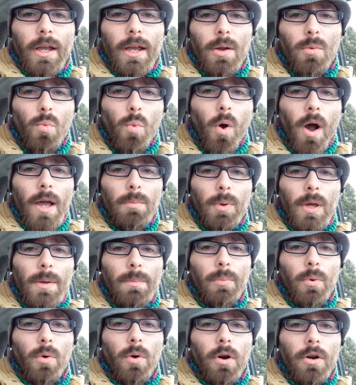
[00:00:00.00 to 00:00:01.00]
in why
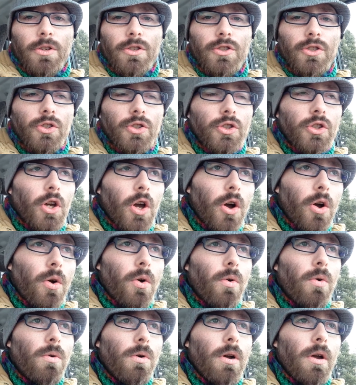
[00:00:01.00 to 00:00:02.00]
people are
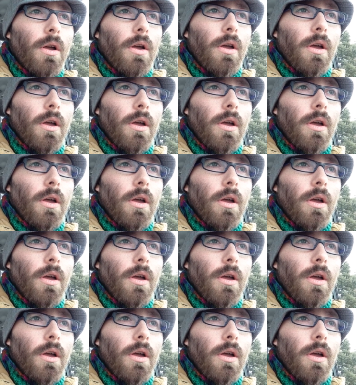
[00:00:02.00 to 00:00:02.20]
so,